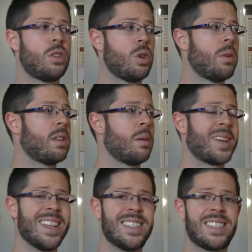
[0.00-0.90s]
doing them
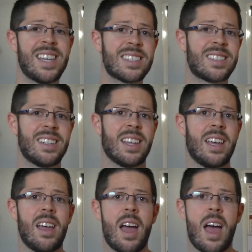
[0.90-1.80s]
consistently
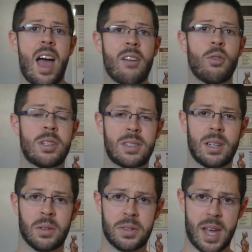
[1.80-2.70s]
every
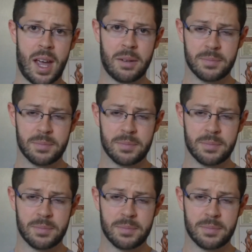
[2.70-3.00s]
single day.